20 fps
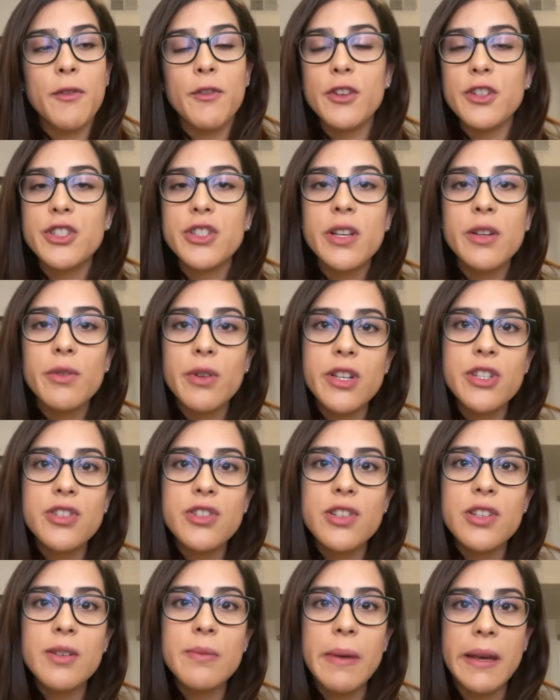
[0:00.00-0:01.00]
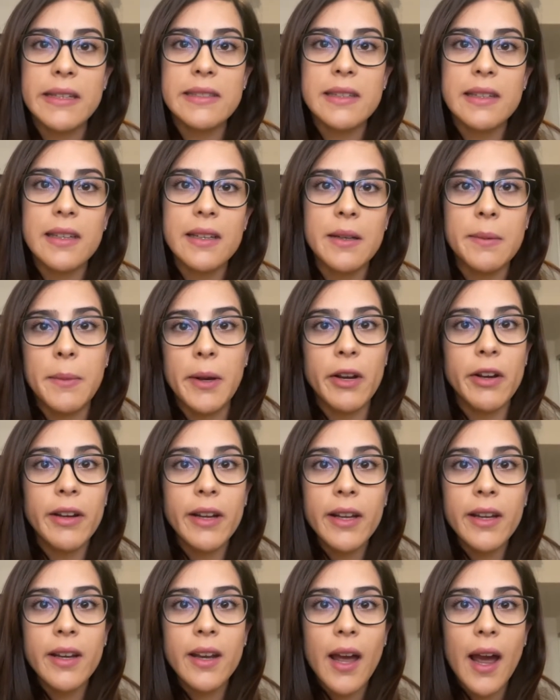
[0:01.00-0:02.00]
first-generation Mexican
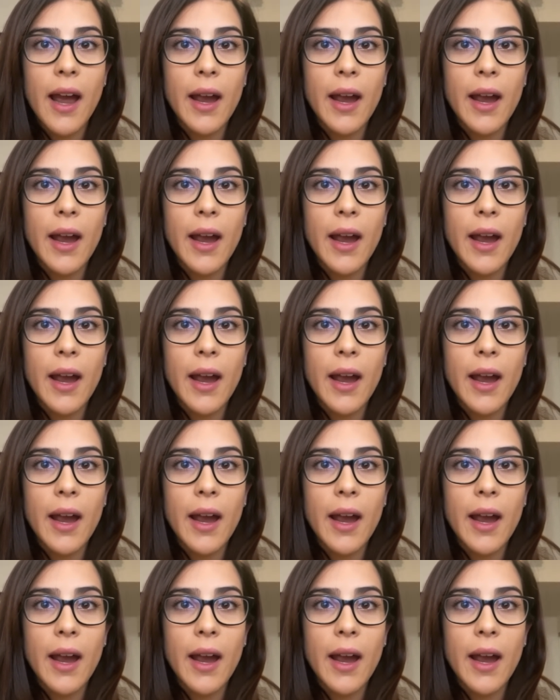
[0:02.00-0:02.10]
American.